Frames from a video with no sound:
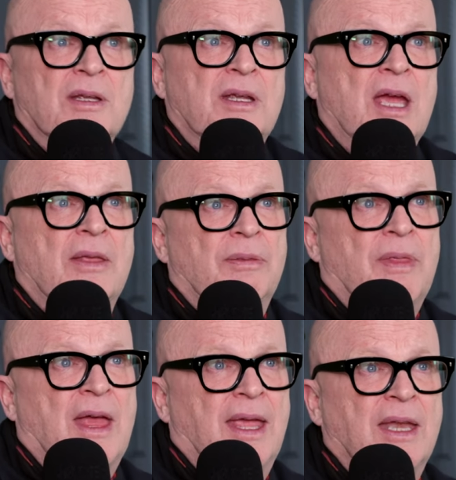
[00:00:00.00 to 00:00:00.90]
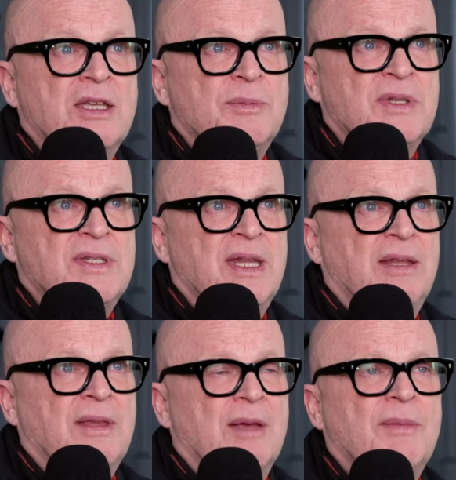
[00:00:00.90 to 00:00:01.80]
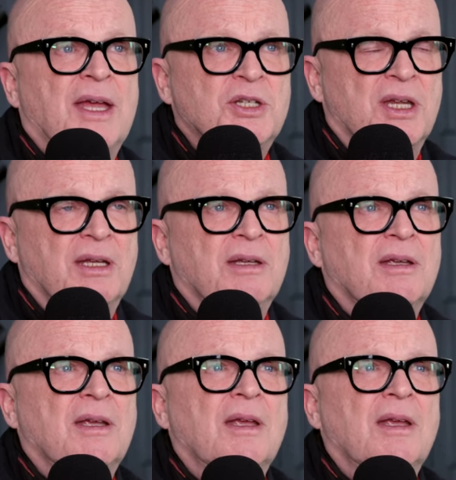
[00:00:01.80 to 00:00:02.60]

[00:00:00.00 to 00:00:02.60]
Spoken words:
get that intimacy and that magic.